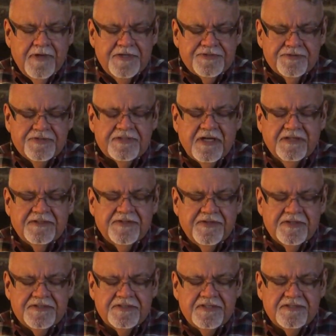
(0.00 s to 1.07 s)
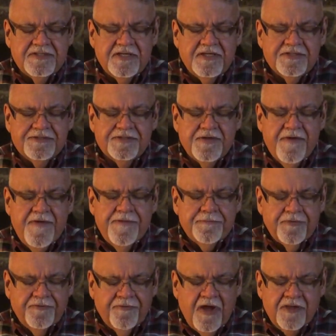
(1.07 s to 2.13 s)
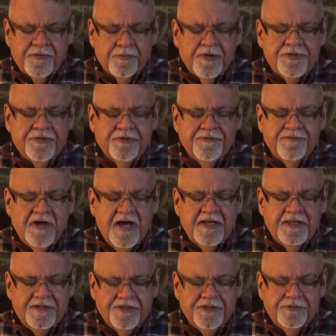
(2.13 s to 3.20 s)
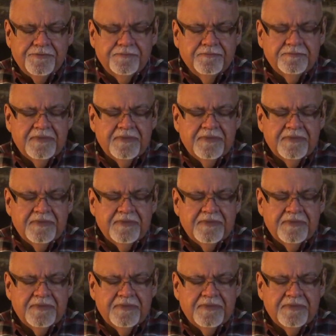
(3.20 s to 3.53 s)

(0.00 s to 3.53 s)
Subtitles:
as a result of this disease, but Father, we're unified in you.